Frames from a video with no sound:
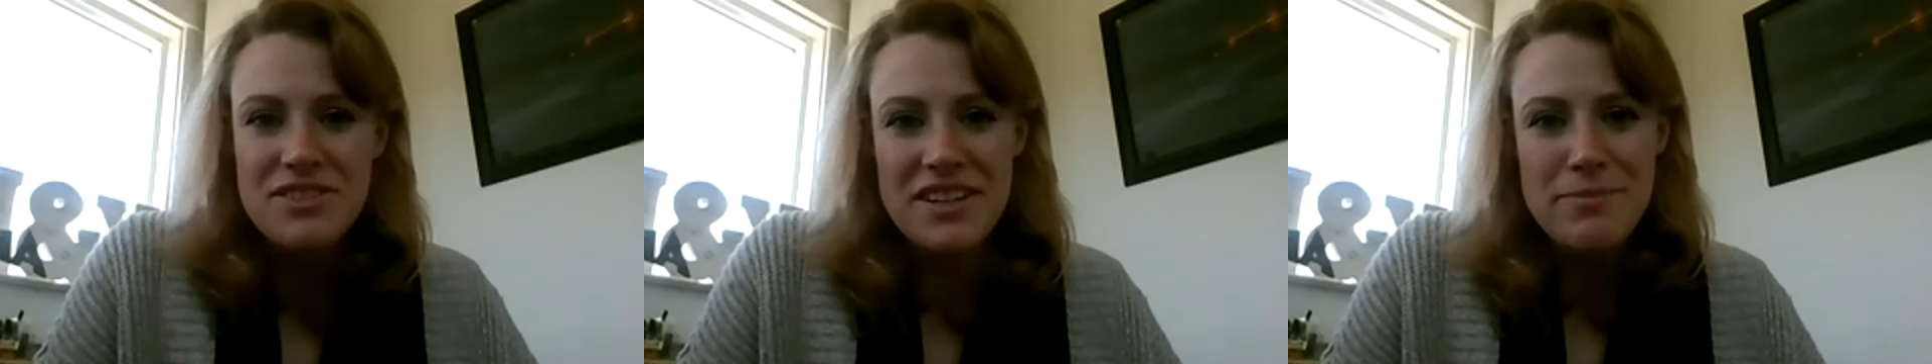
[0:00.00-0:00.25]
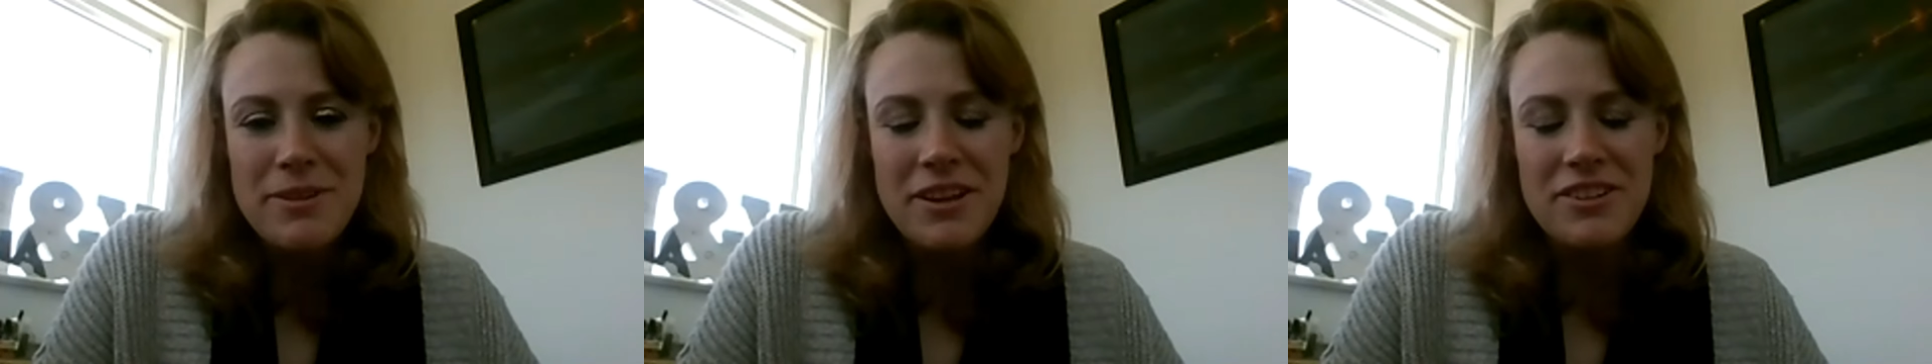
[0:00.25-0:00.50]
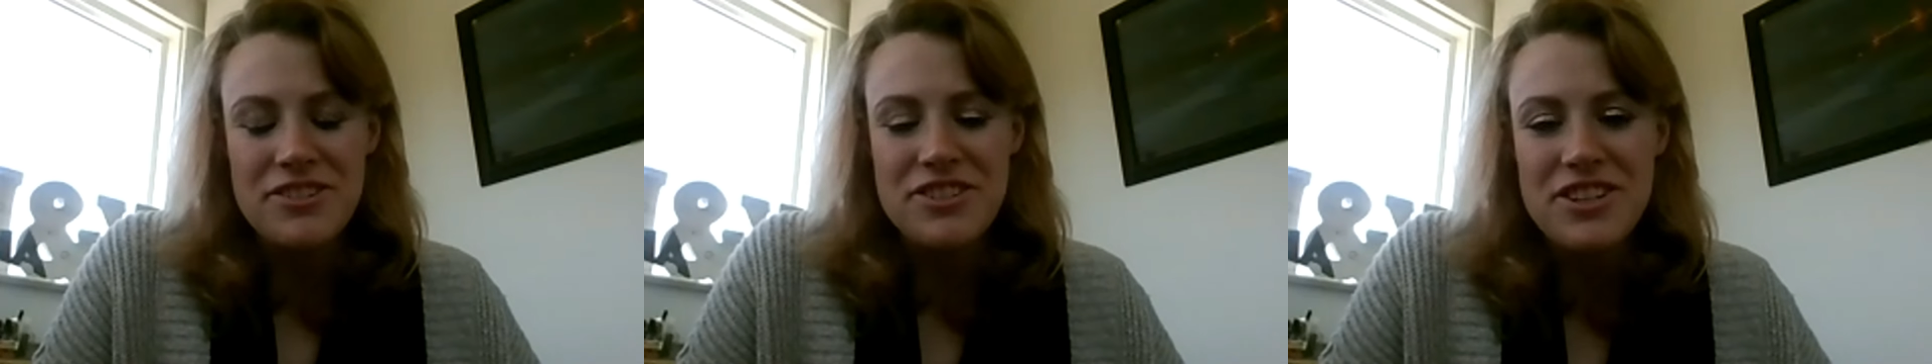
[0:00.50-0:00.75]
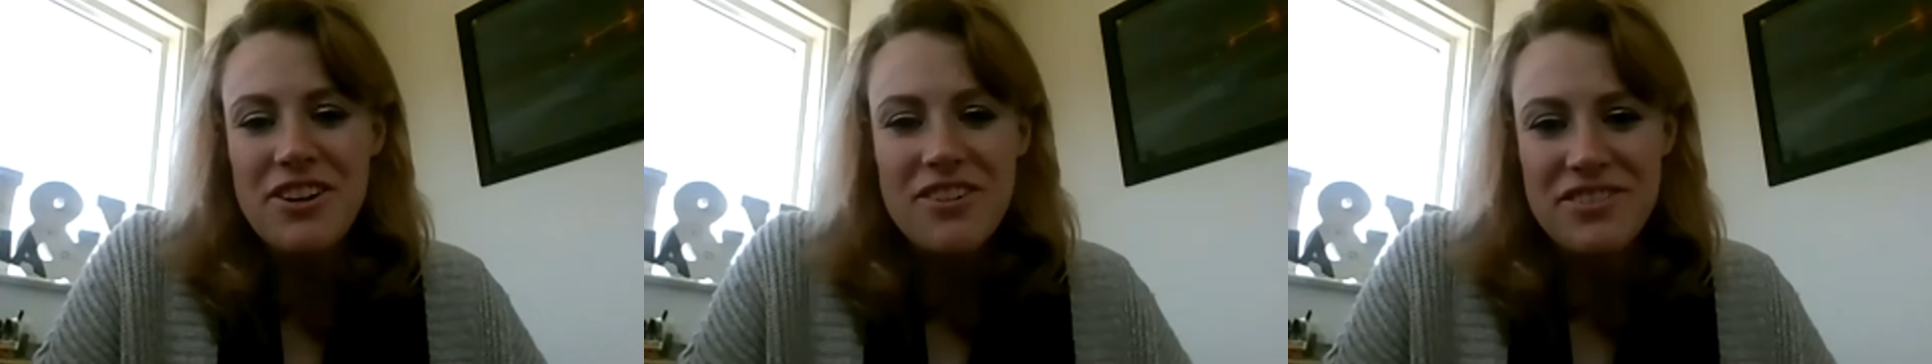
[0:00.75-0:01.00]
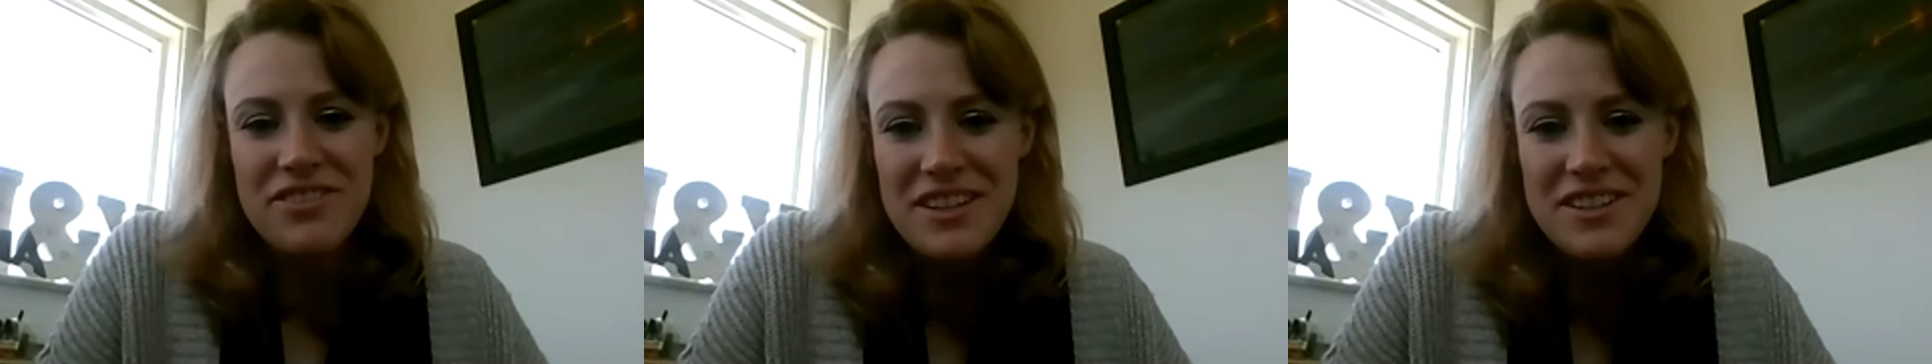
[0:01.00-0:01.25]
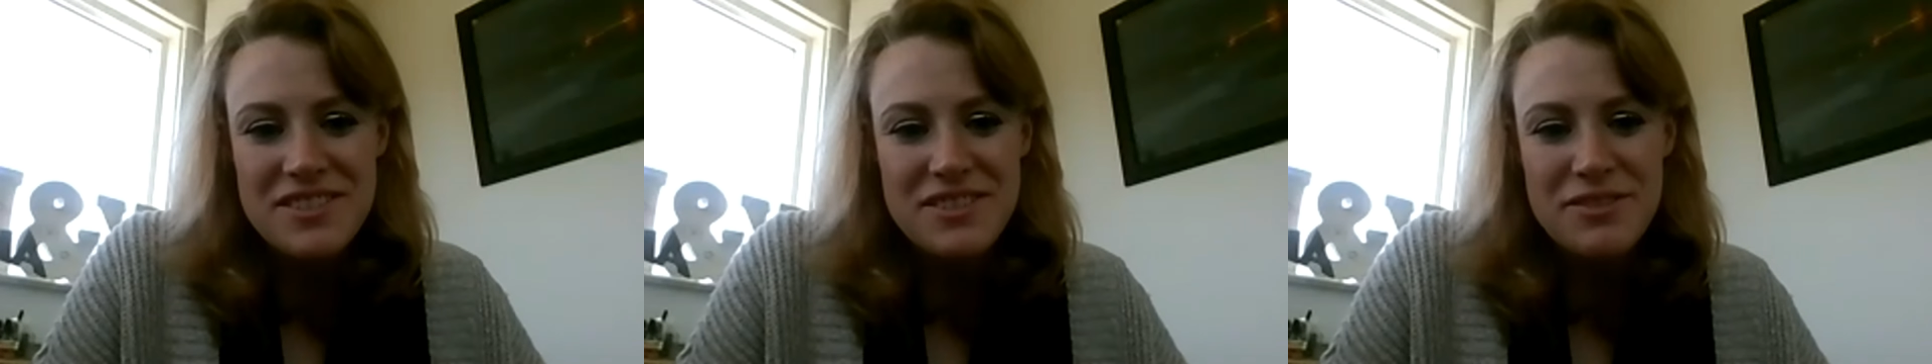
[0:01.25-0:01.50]
on your show. Thank
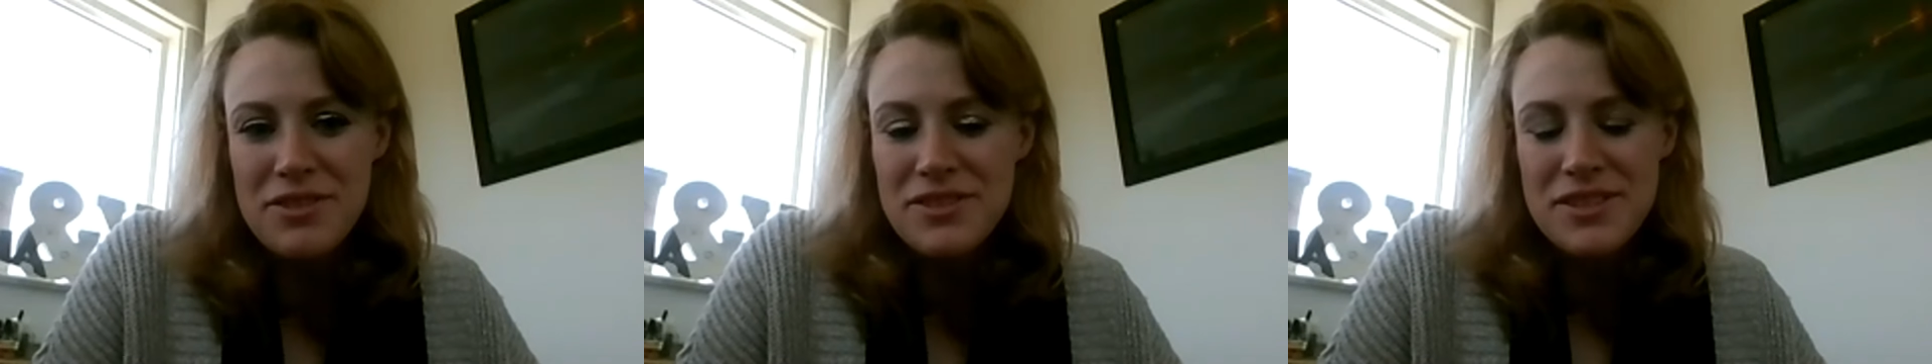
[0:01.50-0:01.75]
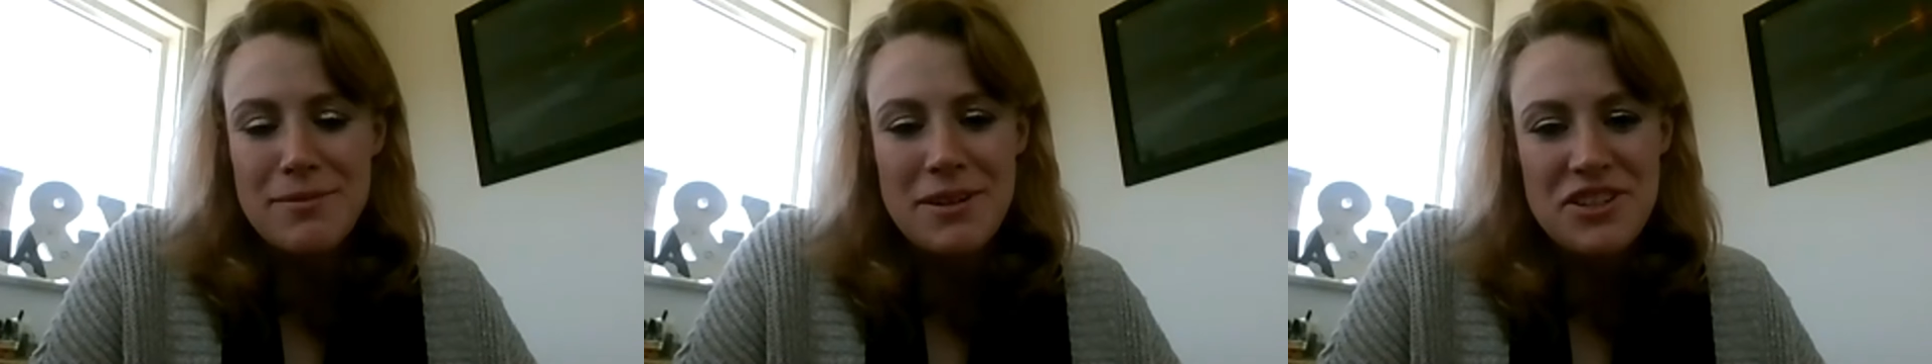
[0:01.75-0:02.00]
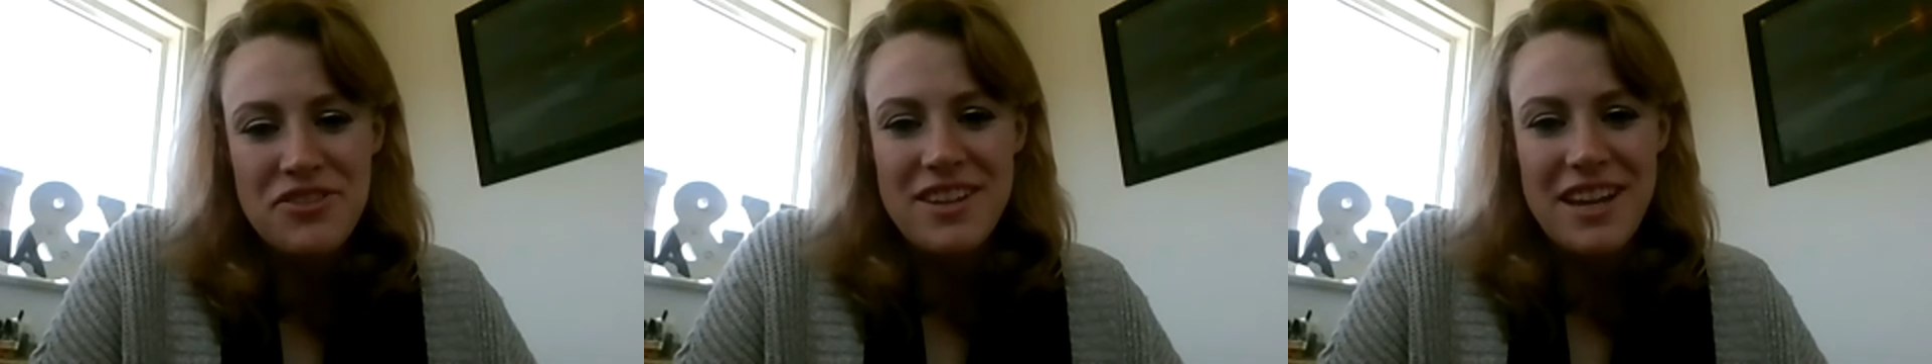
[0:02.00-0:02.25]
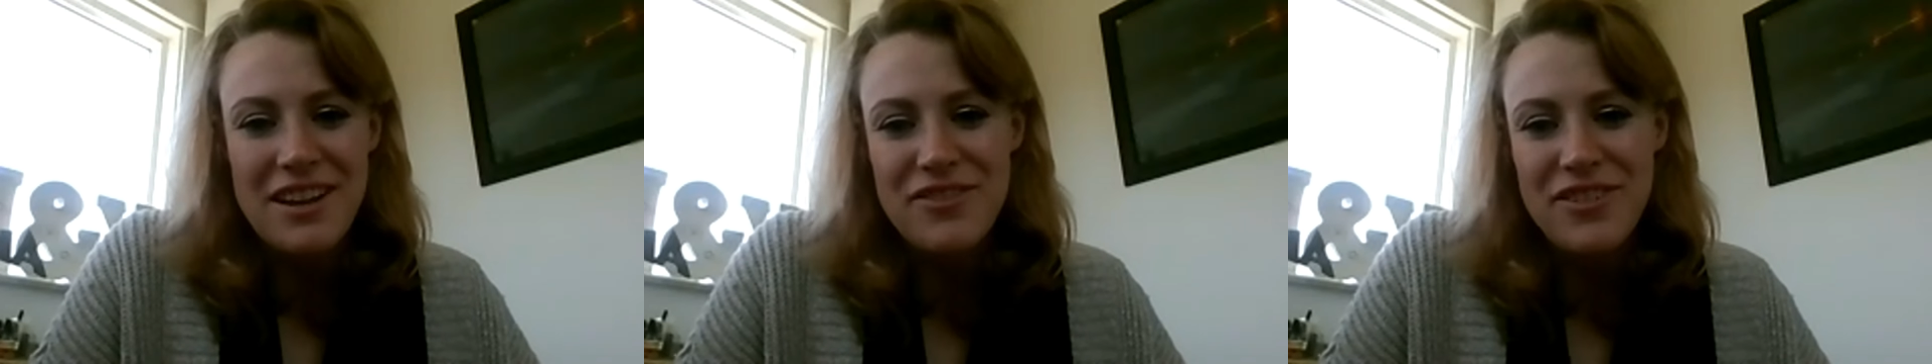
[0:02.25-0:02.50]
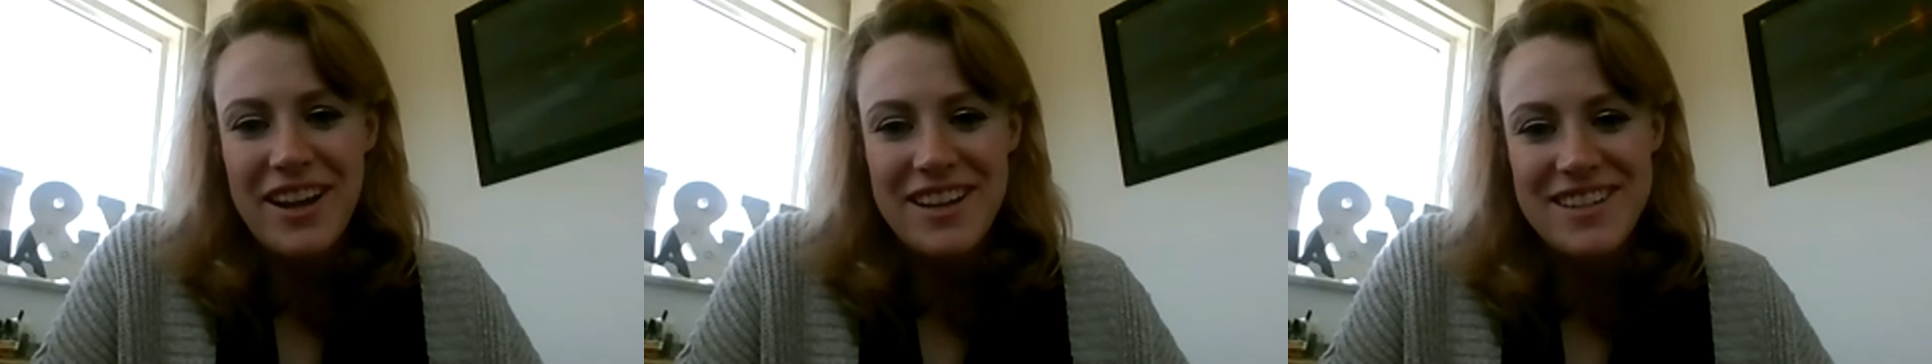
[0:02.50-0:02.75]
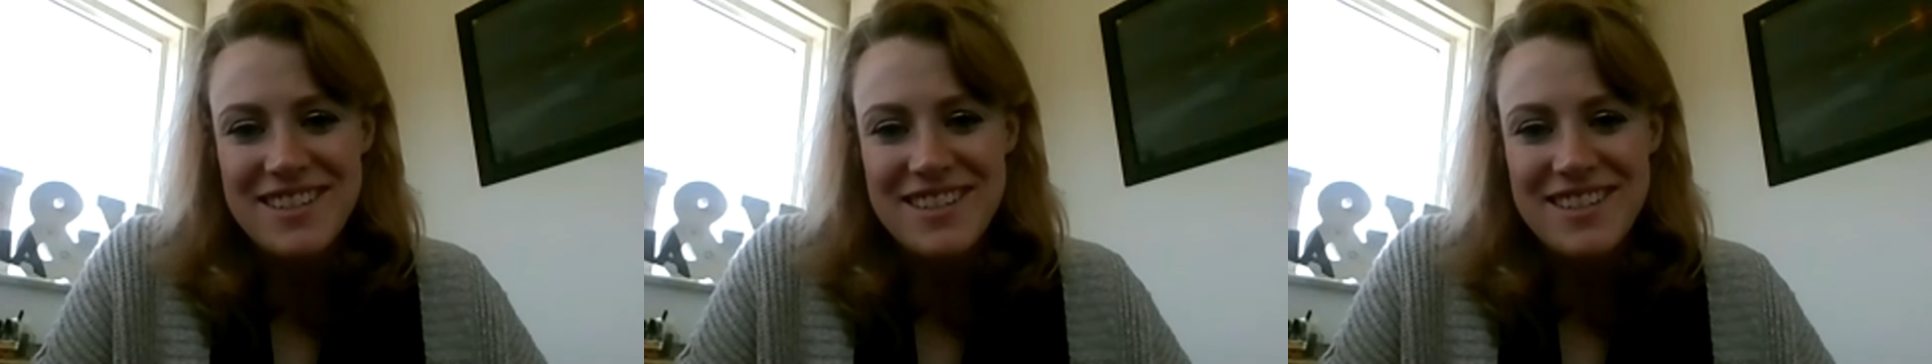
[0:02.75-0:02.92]
you so much for the invite.